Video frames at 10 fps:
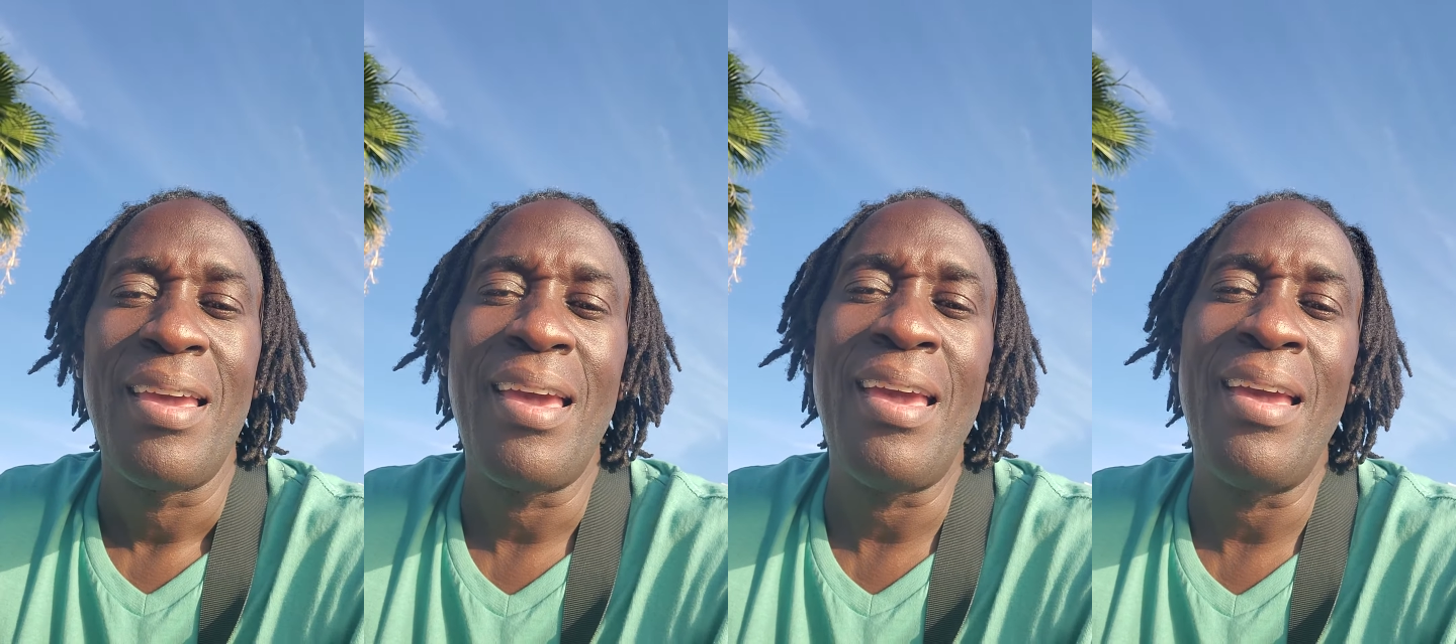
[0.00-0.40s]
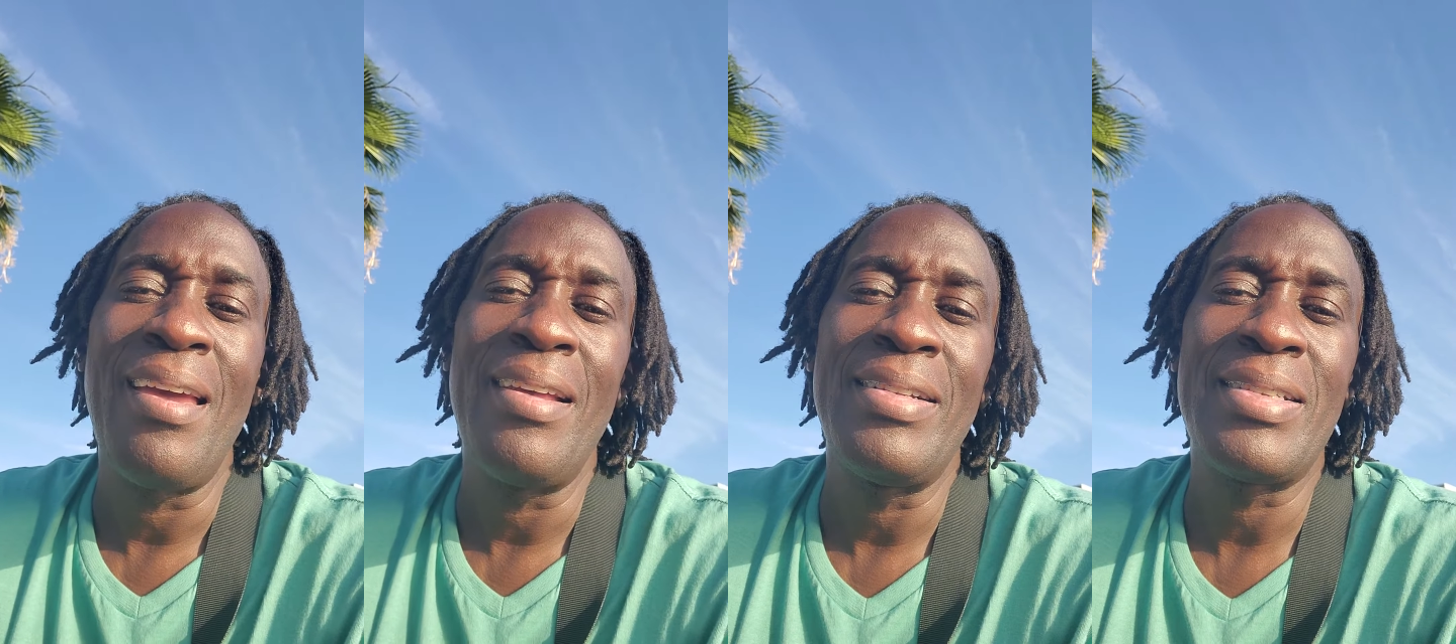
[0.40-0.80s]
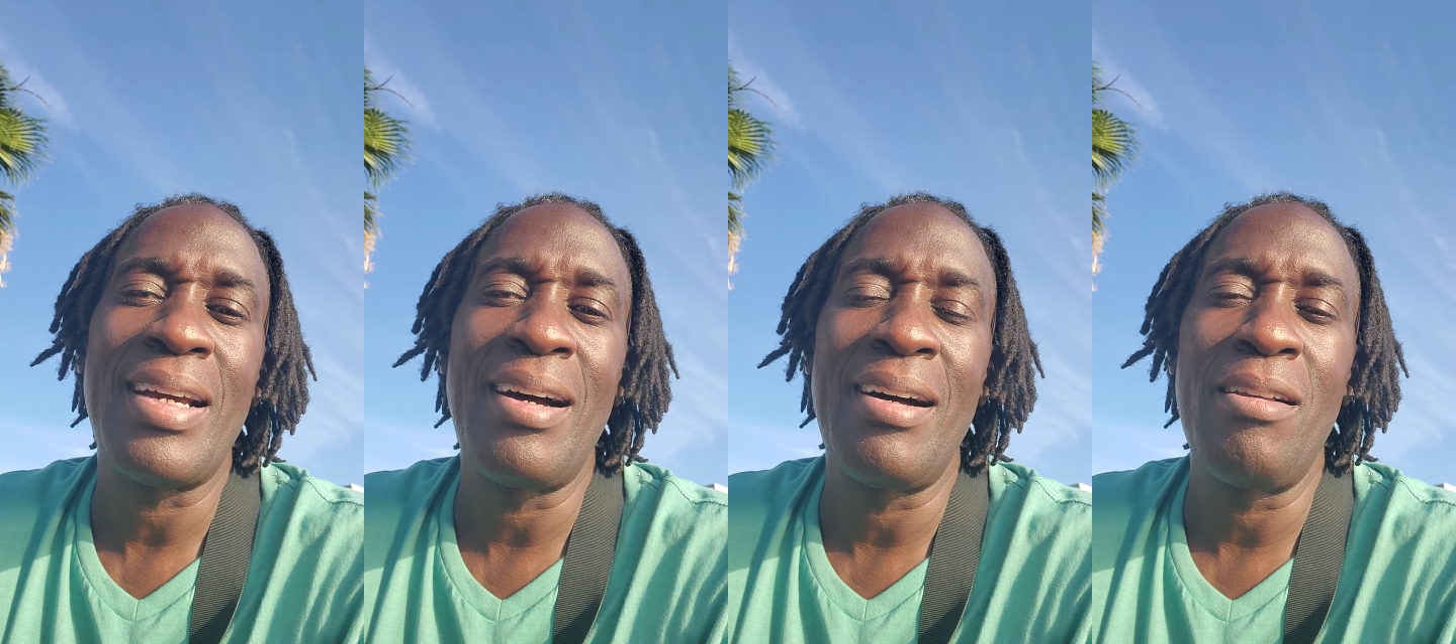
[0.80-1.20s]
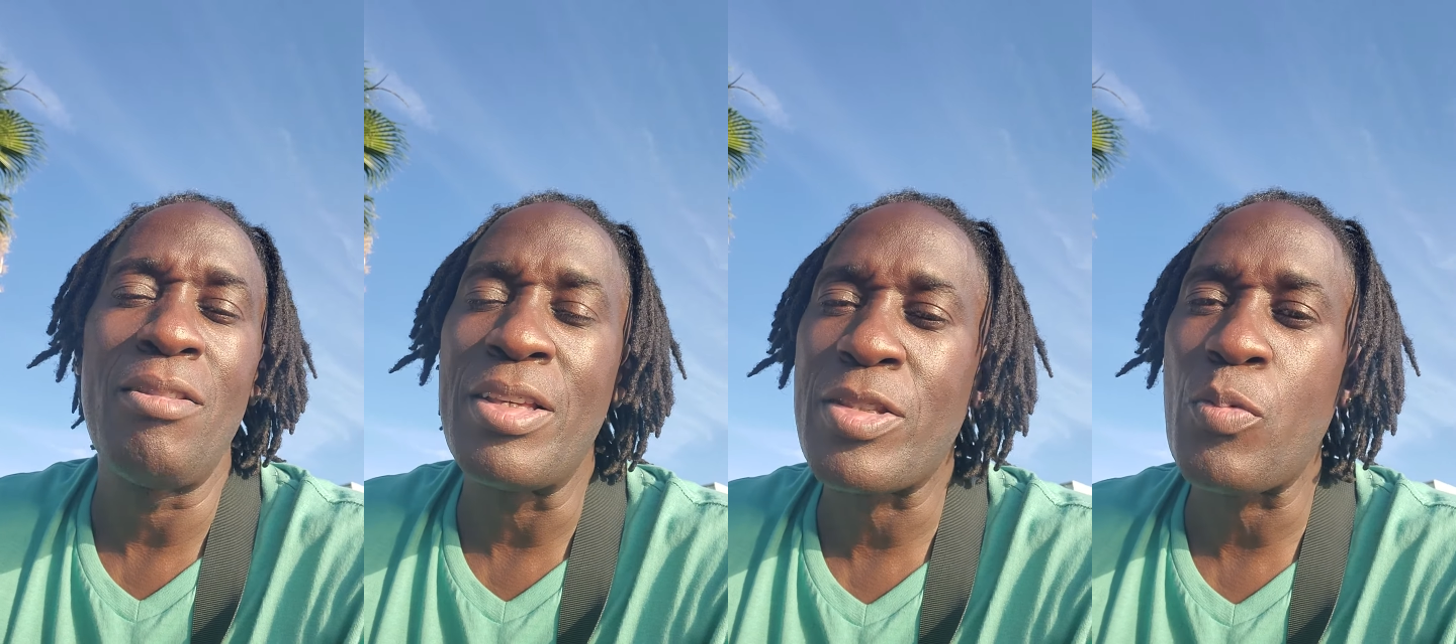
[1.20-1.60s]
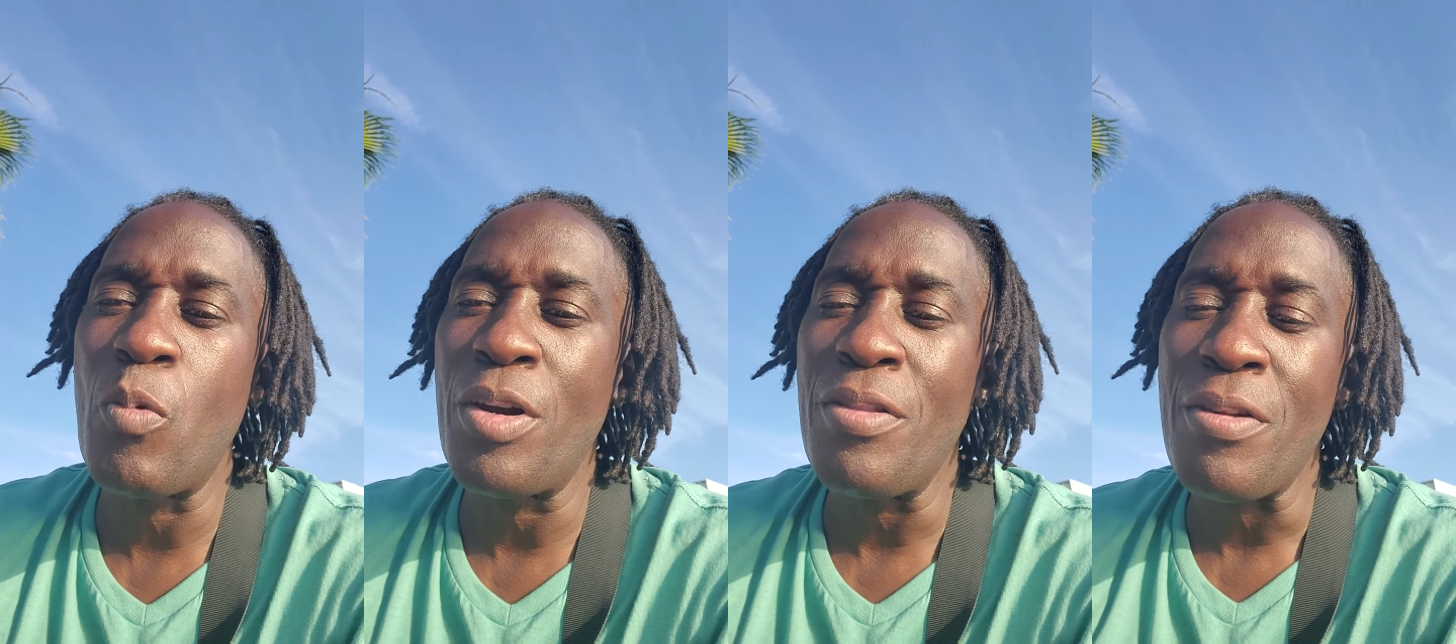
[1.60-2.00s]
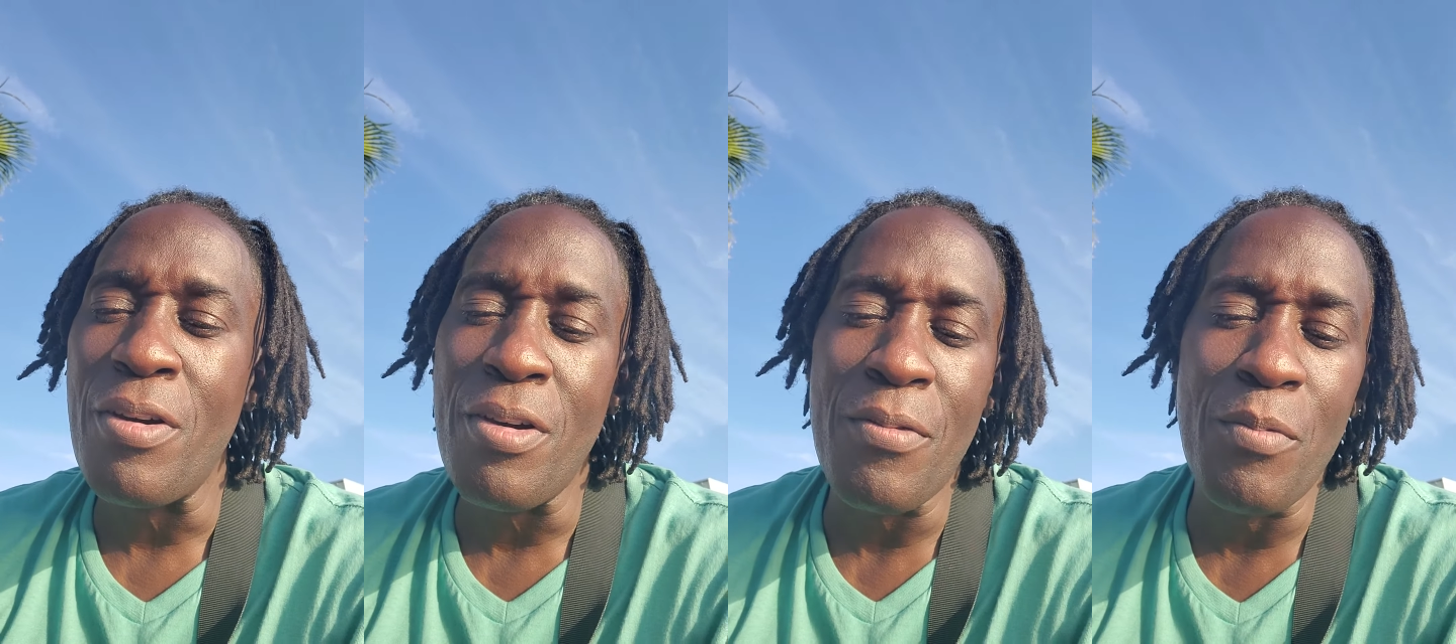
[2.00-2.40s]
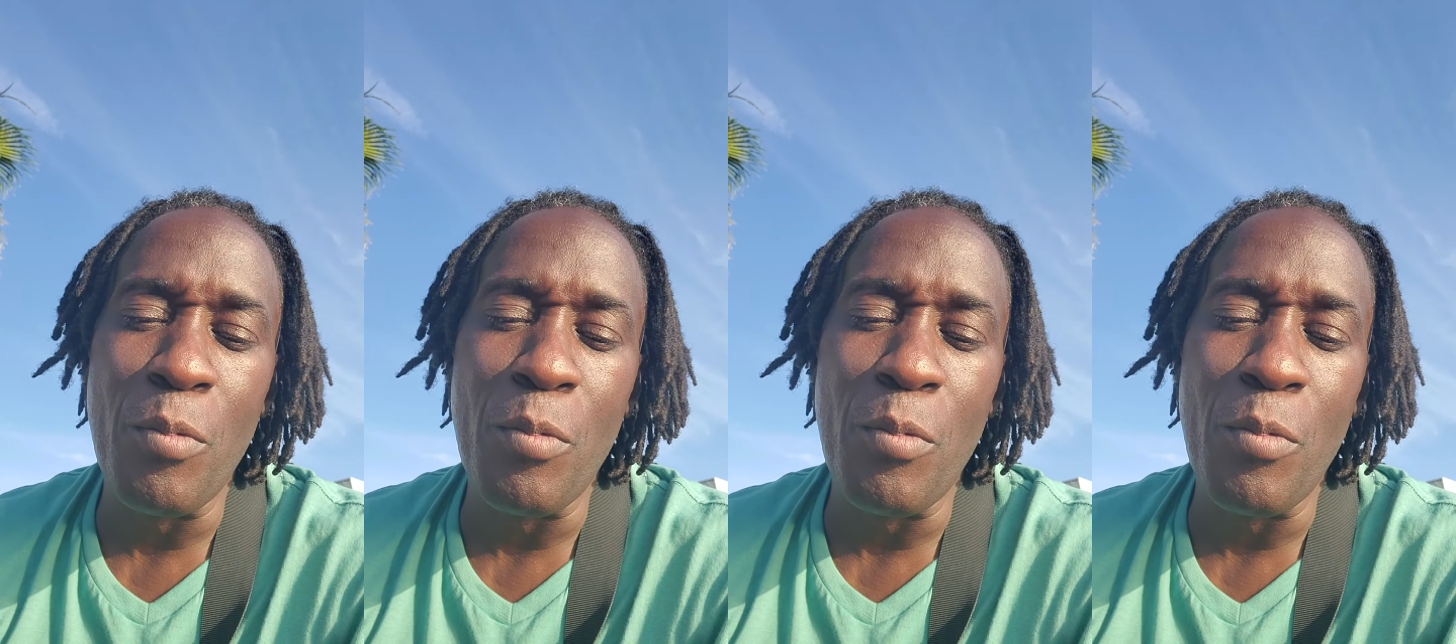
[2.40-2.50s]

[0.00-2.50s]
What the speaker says: And it's one of the